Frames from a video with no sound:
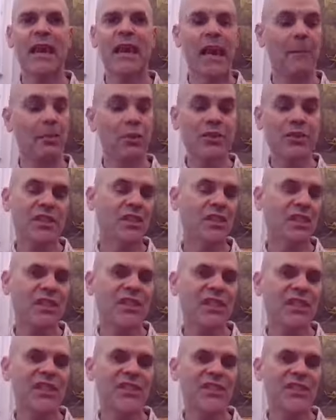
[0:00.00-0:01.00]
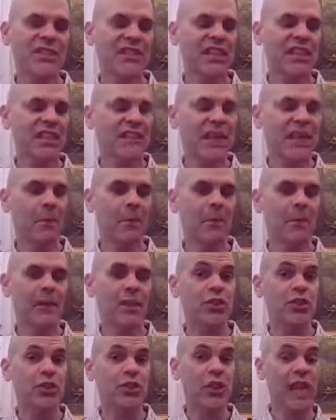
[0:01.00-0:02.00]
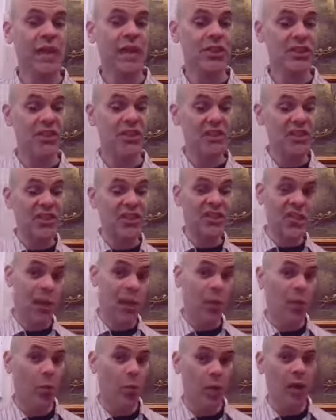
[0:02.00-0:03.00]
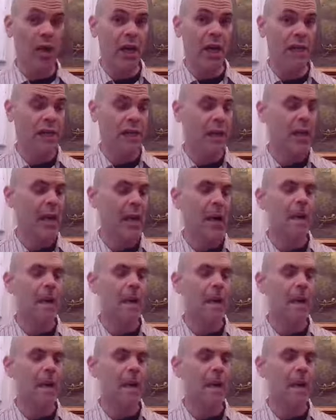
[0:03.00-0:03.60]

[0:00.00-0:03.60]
I'm using these as an example because you could actually sell the one,